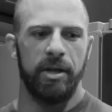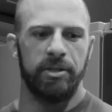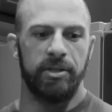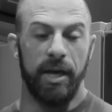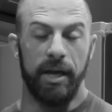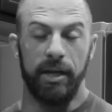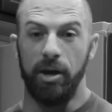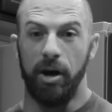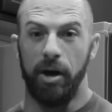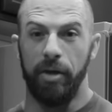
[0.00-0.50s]

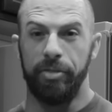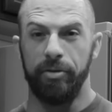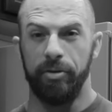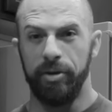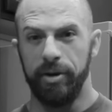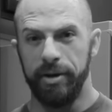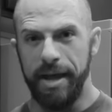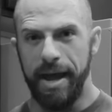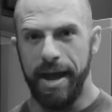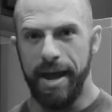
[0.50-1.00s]
take y'all
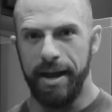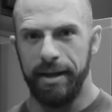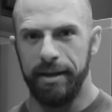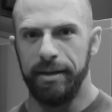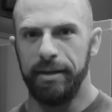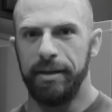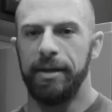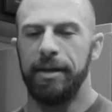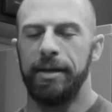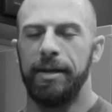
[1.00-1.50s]
through today,
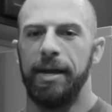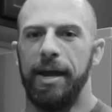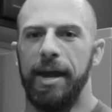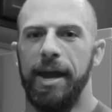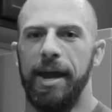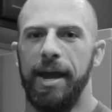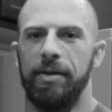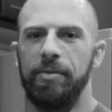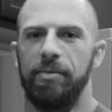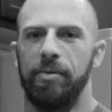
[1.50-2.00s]

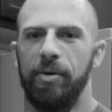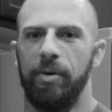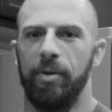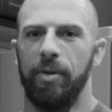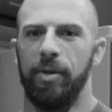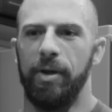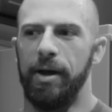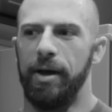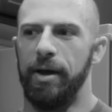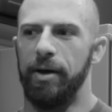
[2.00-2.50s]
and
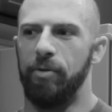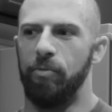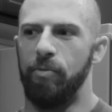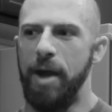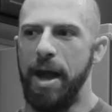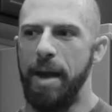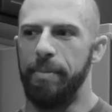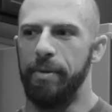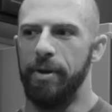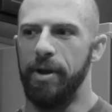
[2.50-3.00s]
we'll
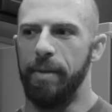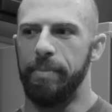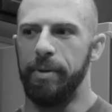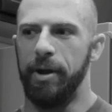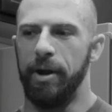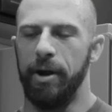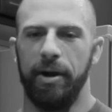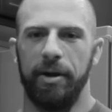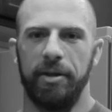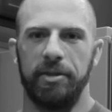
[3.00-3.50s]
wrap it up
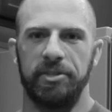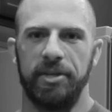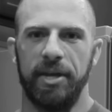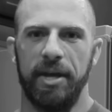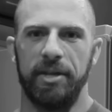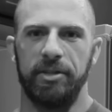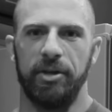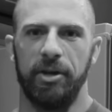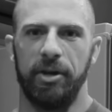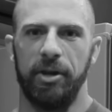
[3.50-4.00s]
here in
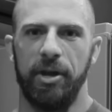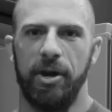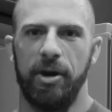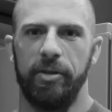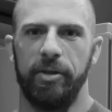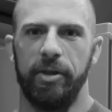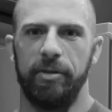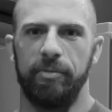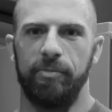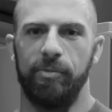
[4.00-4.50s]
San
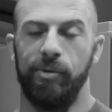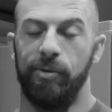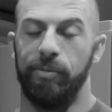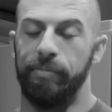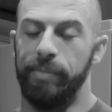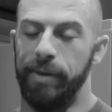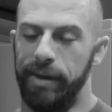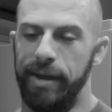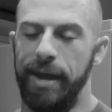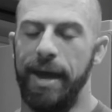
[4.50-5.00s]
Antonio, then we'll
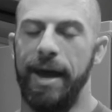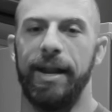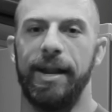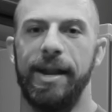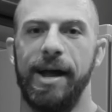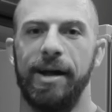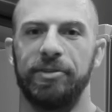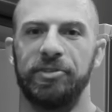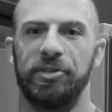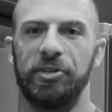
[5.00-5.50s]
be headed
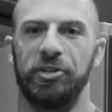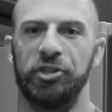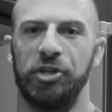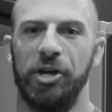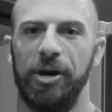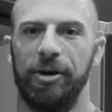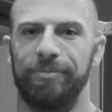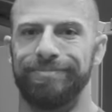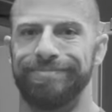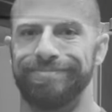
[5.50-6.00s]
out to the
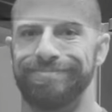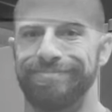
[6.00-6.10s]
show.